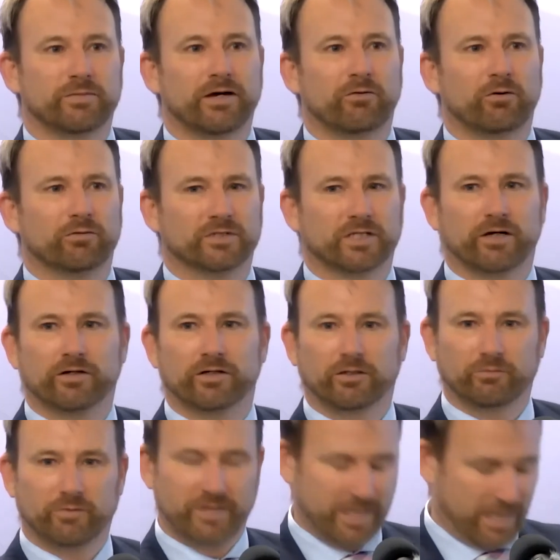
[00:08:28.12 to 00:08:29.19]
about what was going
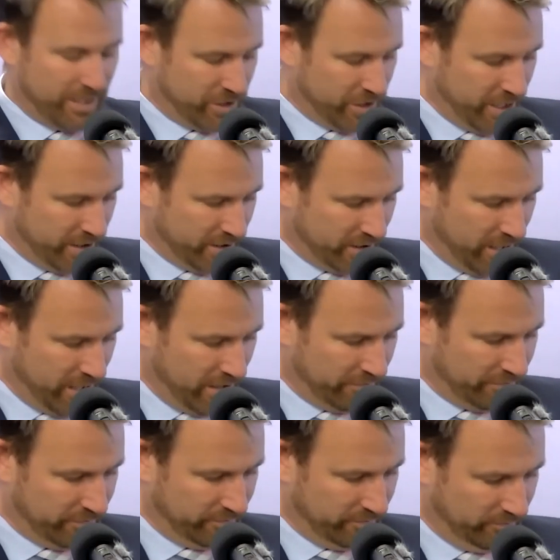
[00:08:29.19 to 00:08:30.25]
on with the aged care
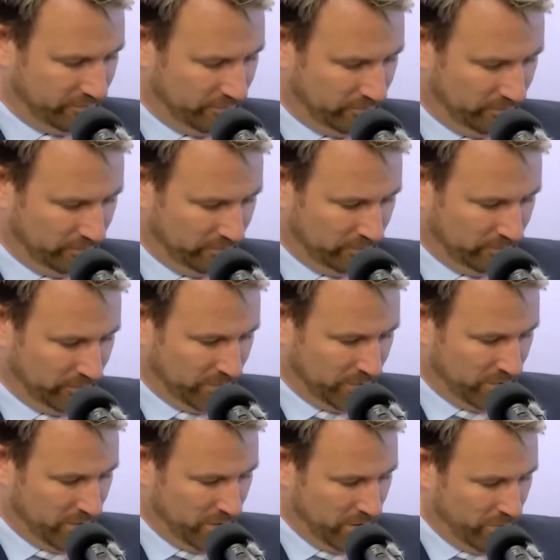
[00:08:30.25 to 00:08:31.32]
staff.
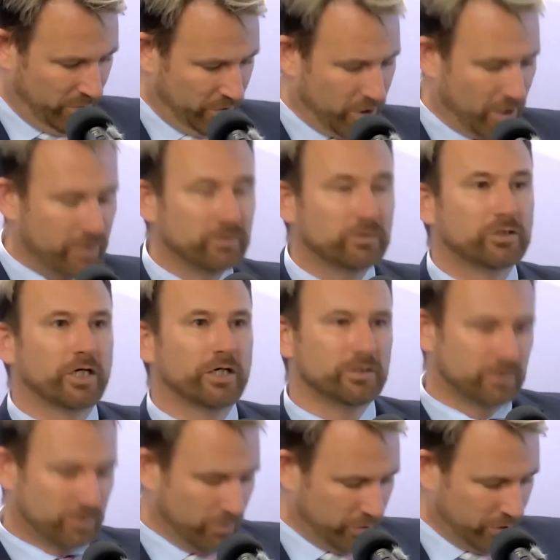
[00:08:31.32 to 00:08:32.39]
When
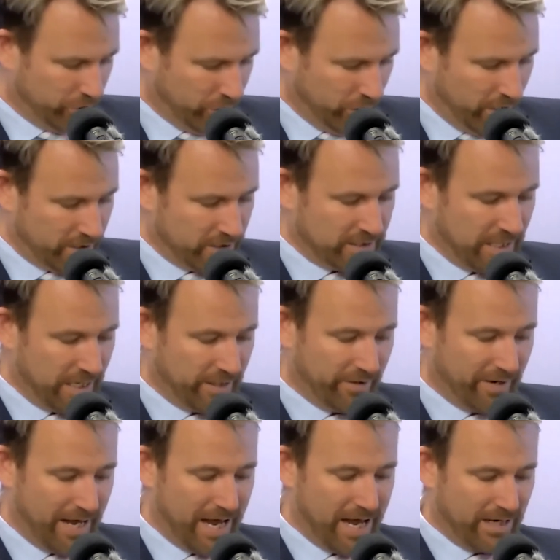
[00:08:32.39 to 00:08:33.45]
Joan's daughter tried to take
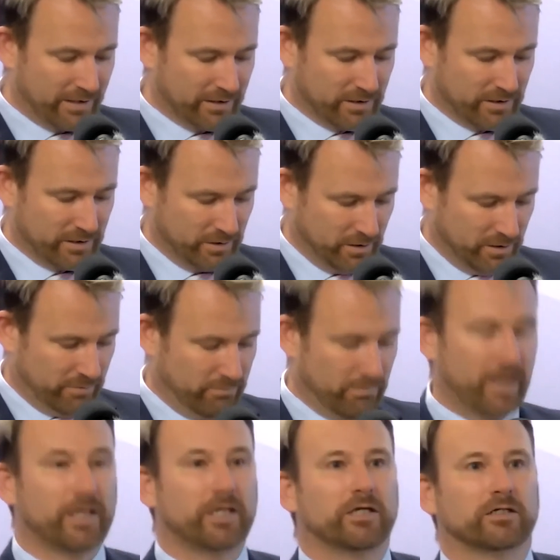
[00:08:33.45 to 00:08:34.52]
her house,
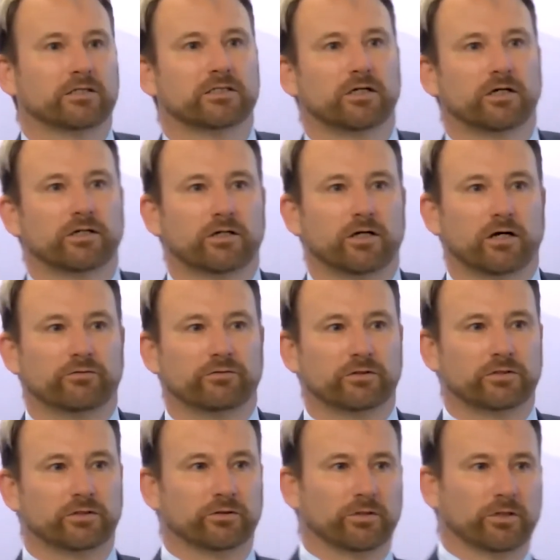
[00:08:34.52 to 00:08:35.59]
making her sign it over
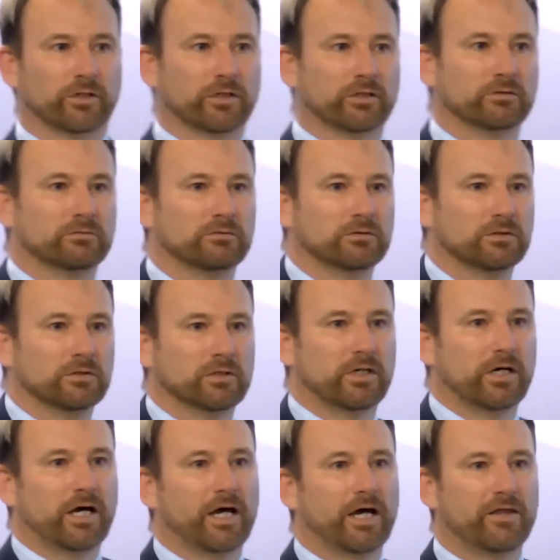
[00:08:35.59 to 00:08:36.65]
to her,
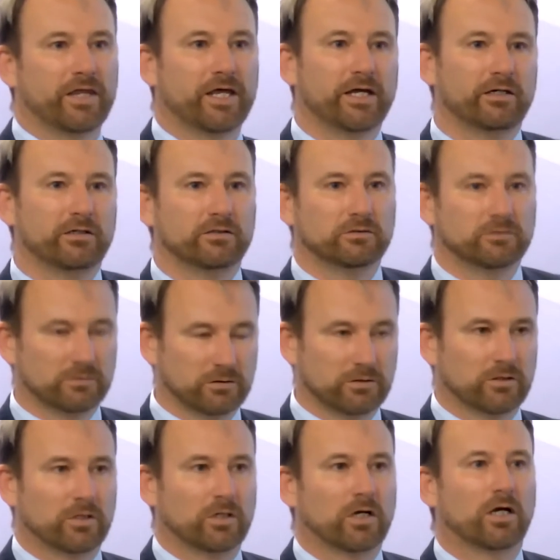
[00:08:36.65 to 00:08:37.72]
and then
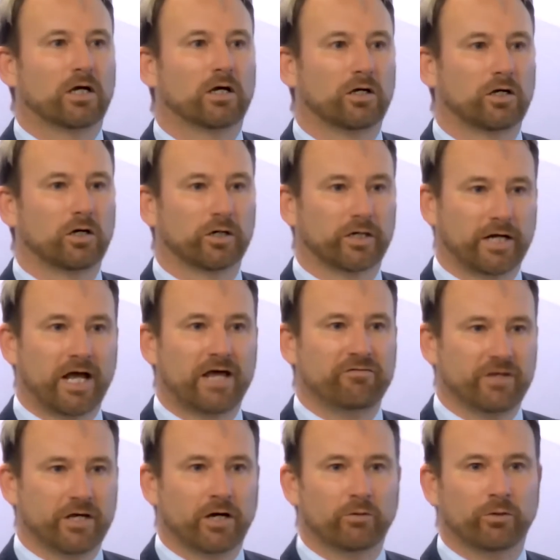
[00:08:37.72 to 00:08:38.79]
got an
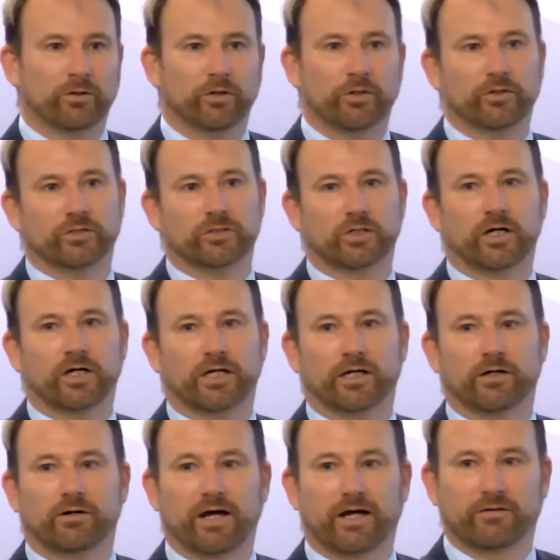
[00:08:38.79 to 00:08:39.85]
AVO on her to try and
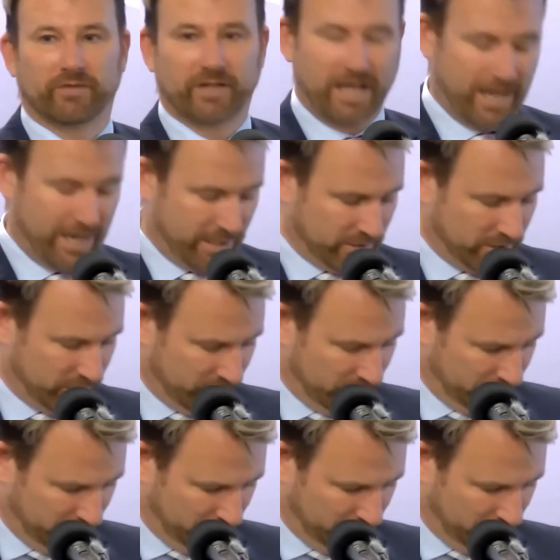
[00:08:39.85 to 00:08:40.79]
get her out of the house.